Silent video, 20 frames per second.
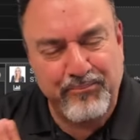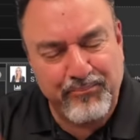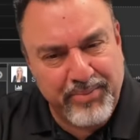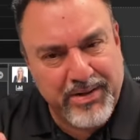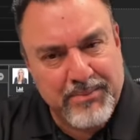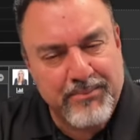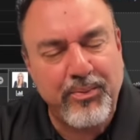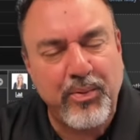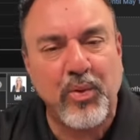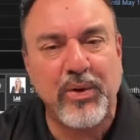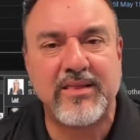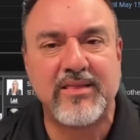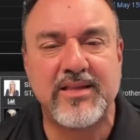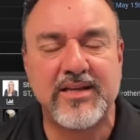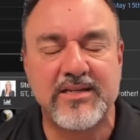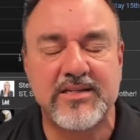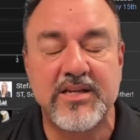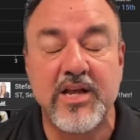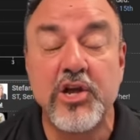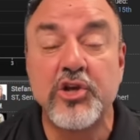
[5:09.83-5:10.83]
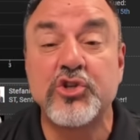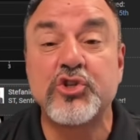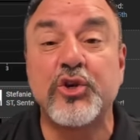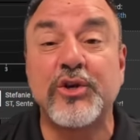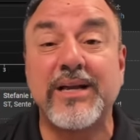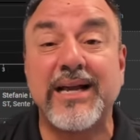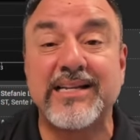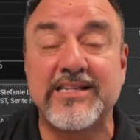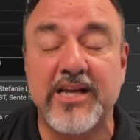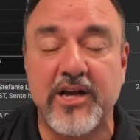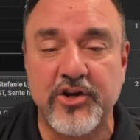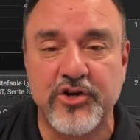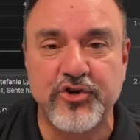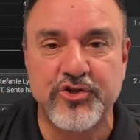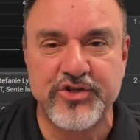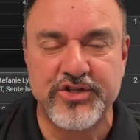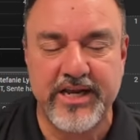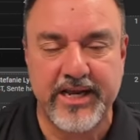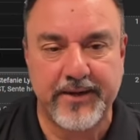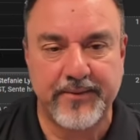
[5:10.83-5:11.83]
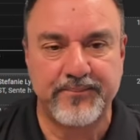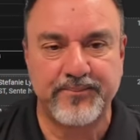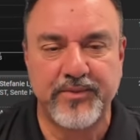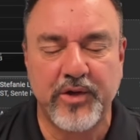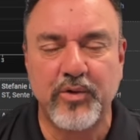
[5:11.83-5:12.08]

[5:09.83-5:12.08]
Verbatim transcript: pinpoint this so you guys understand.